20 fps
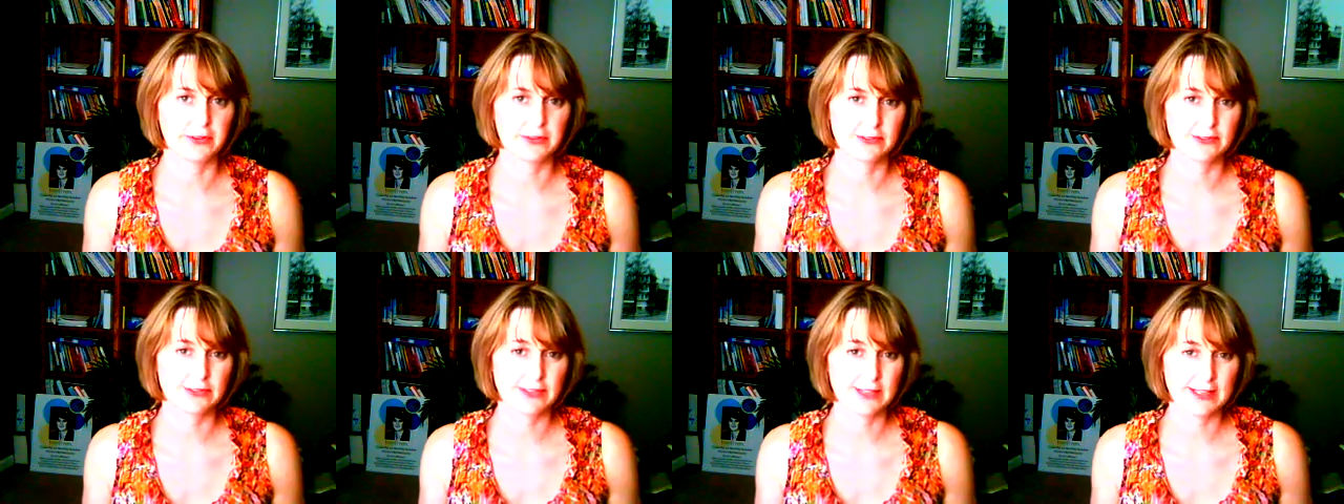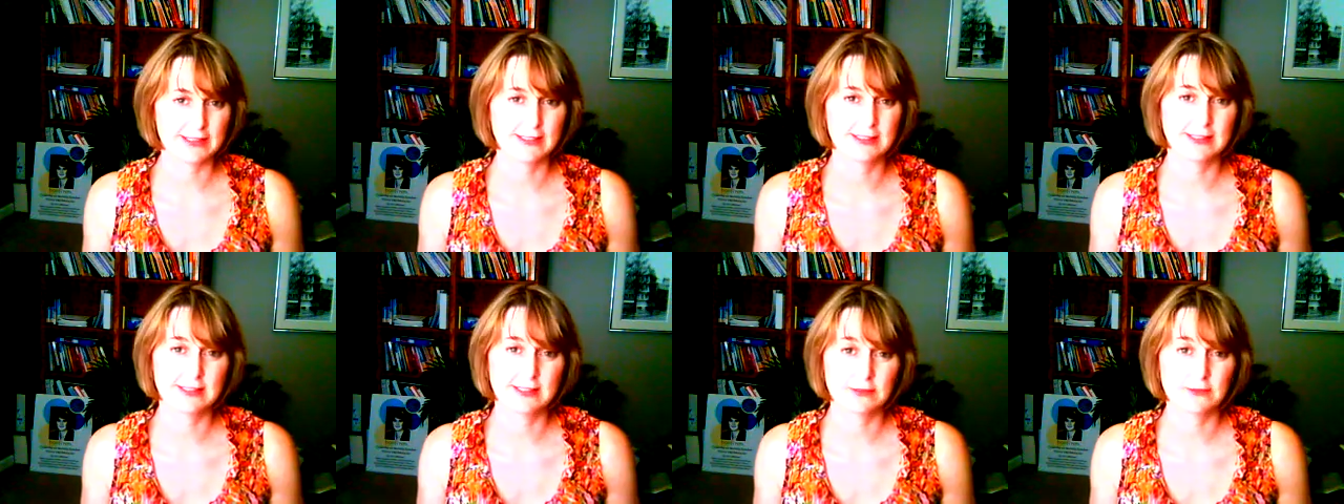There's
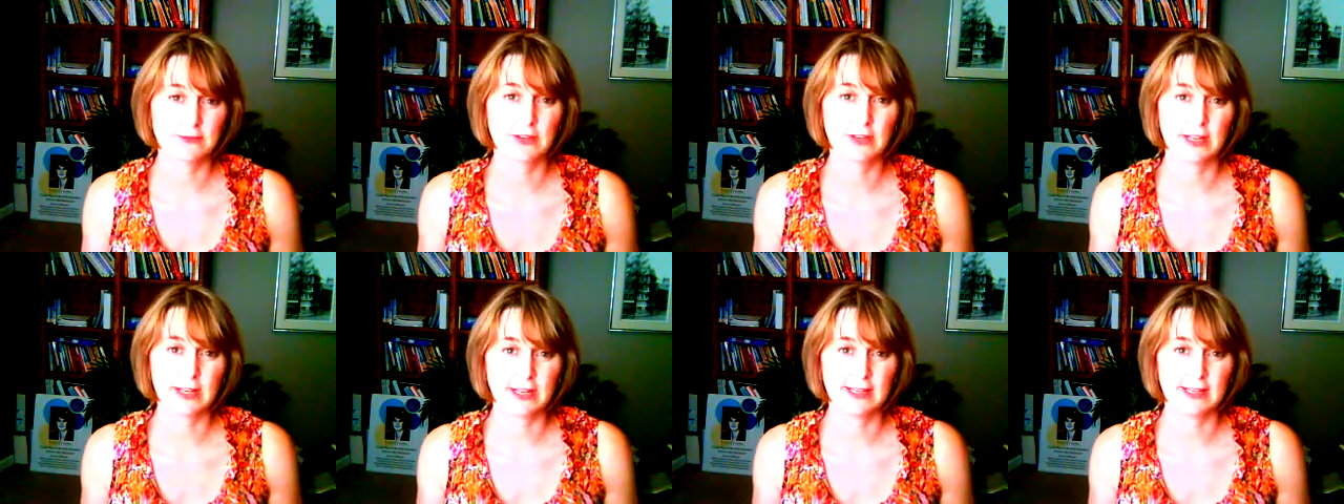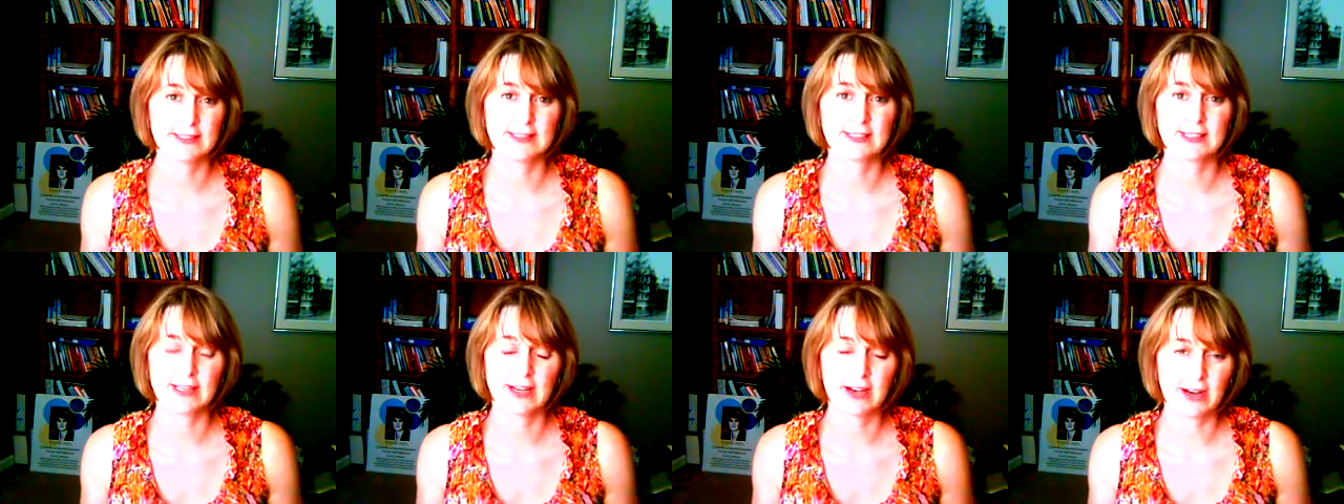lots of different
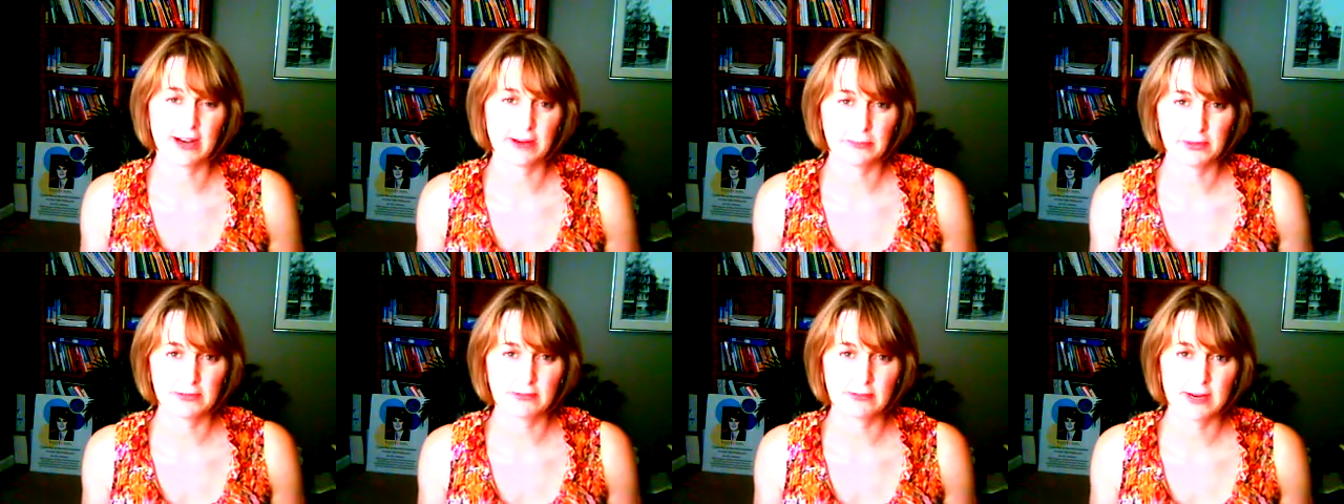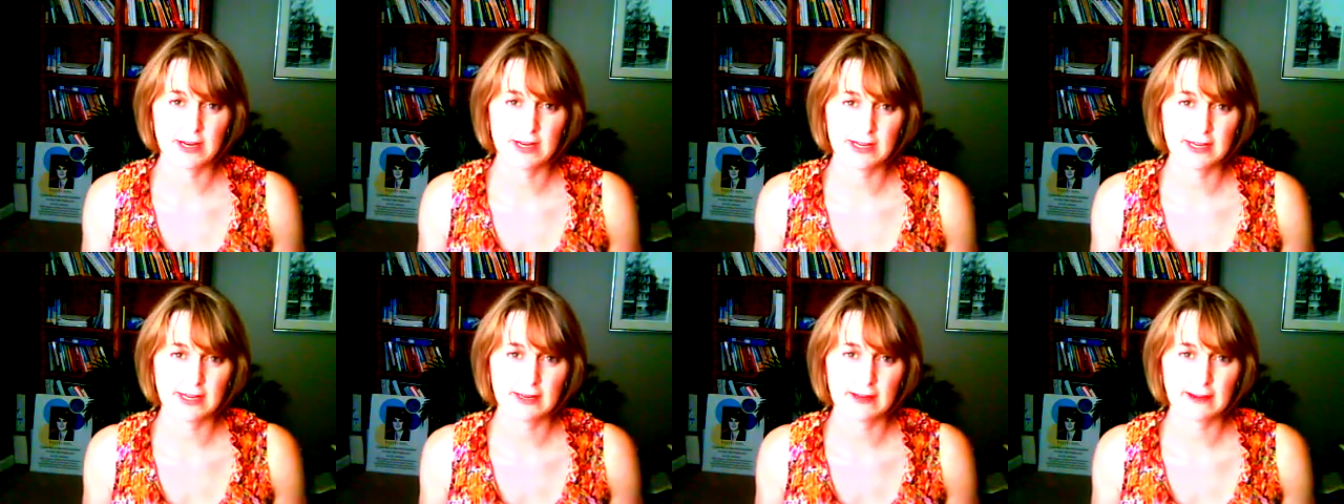kinds of
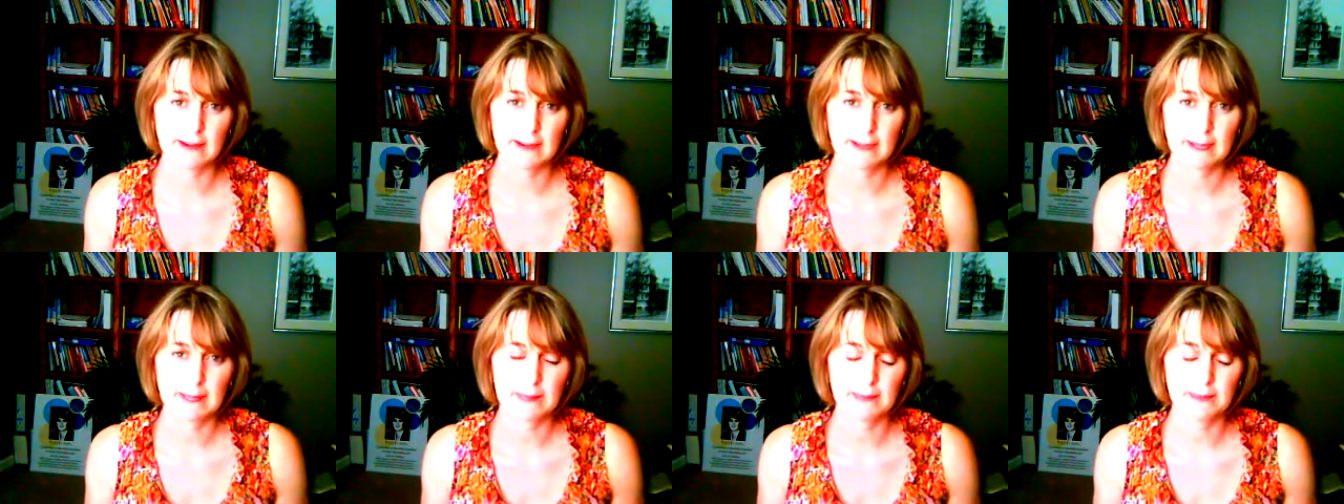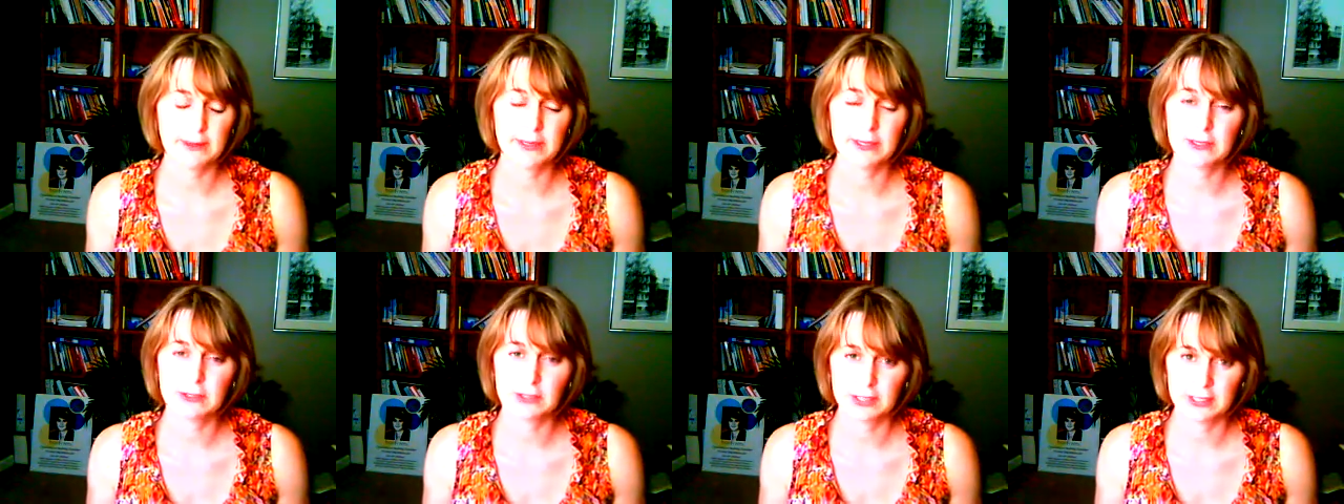copywriting
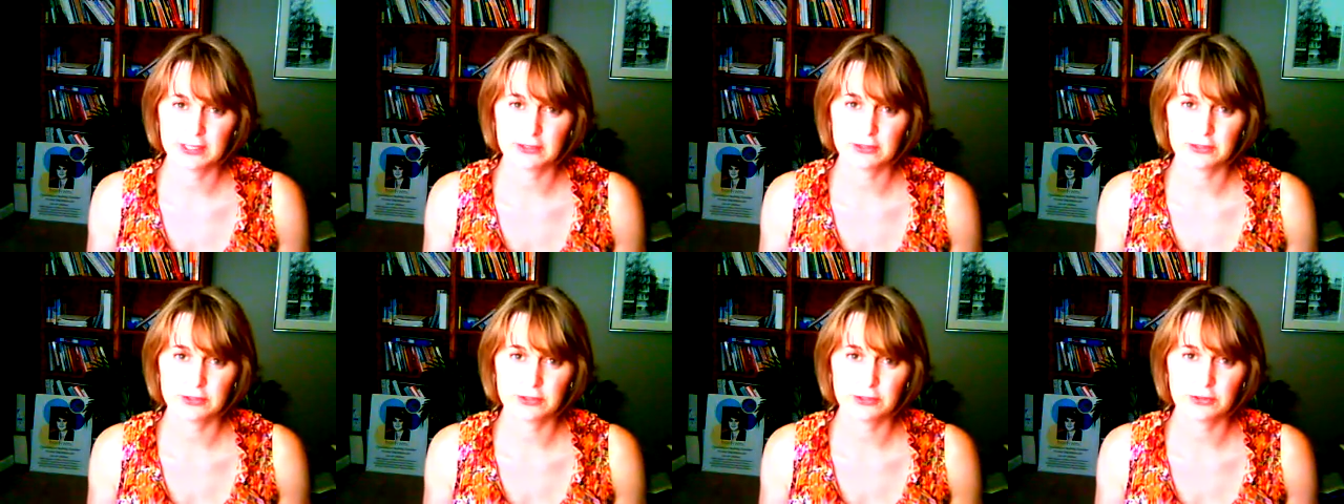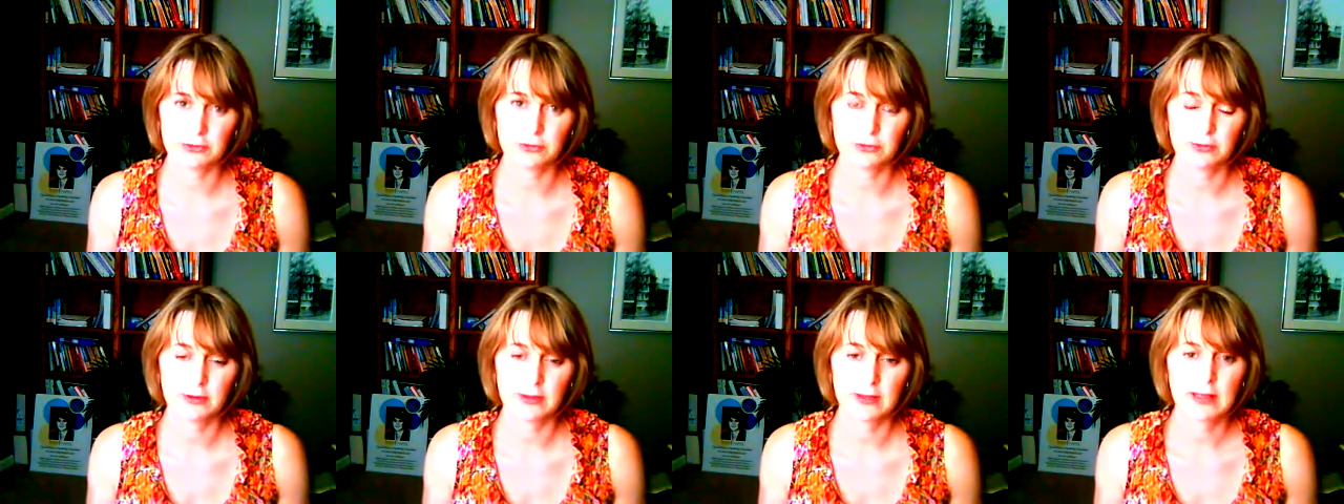that you can
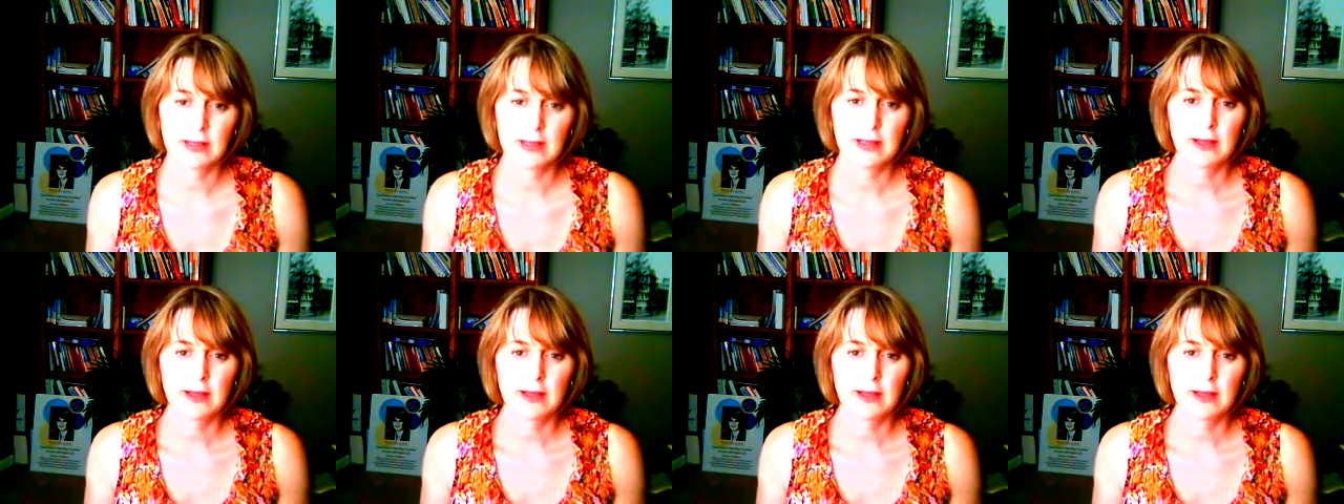do,